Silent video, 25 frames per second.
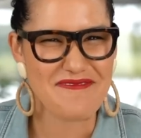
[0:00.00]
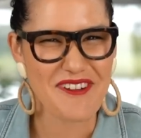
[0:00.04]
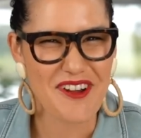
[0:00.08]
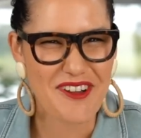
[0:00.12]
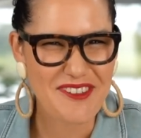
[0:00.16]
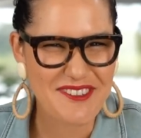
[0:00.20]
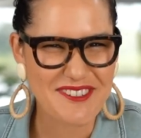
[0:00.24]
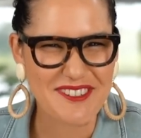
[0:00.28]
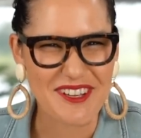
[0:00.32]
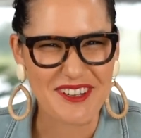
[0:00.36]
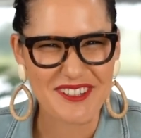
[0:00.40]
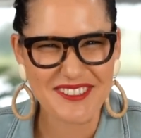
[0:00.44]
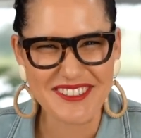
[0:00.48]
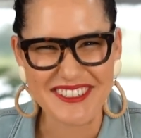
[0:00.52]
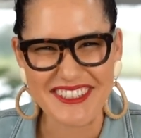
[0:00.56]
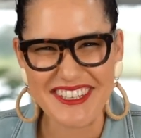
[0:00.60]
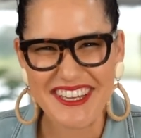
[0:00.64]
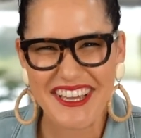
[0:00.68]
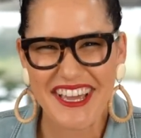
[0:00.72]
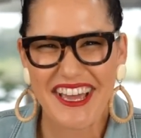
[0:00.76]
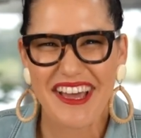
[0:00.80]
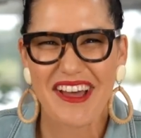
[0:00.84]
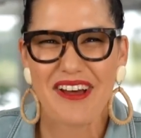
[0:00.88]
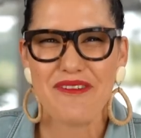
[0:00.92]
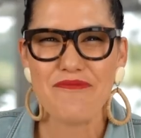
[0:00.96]
both salty,
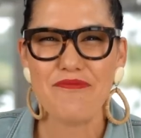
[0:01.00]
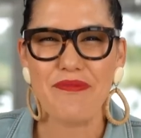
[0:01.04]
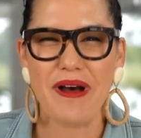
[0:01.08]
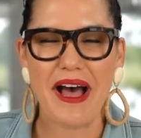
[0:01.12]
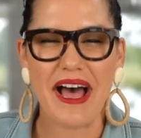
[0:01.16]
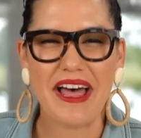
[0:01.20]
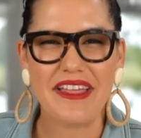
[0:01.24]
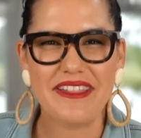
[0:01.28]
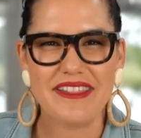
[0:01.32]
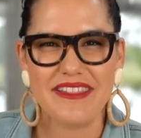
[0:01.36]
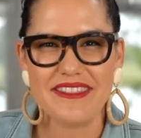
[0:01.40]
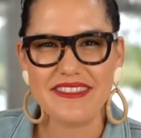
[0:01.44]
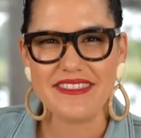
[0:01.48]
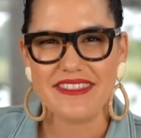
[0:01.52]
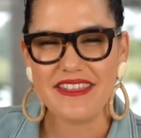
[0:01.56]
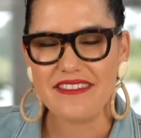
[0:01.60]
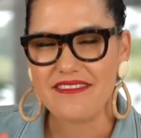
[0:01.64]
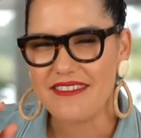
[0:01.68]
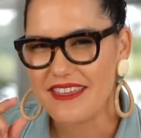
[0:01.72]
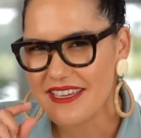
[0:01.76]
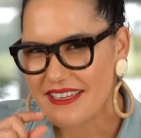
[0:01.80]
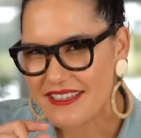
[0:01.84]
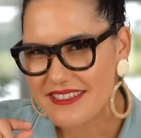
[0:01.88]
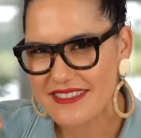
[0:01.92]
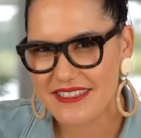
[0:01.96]
but the
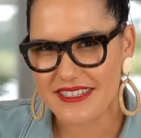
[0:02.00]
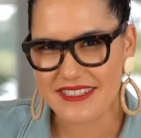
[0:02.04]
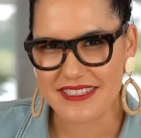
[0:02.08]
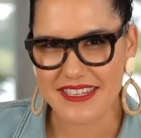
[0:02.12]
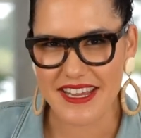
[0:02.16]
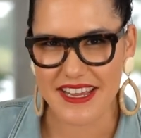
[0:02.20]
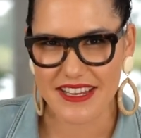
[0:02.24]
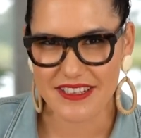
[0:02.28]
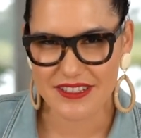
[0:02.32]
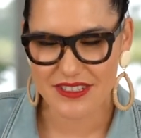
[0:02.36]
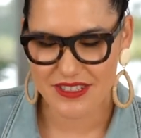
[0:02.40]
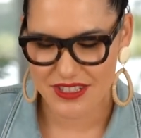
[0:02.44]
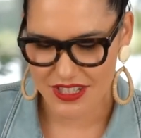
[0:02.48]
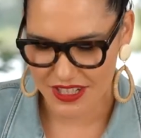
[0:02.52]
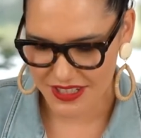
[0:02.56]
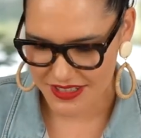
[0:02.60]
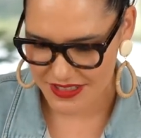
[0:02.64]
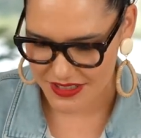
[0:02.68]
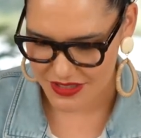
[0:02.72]
thing is the texture.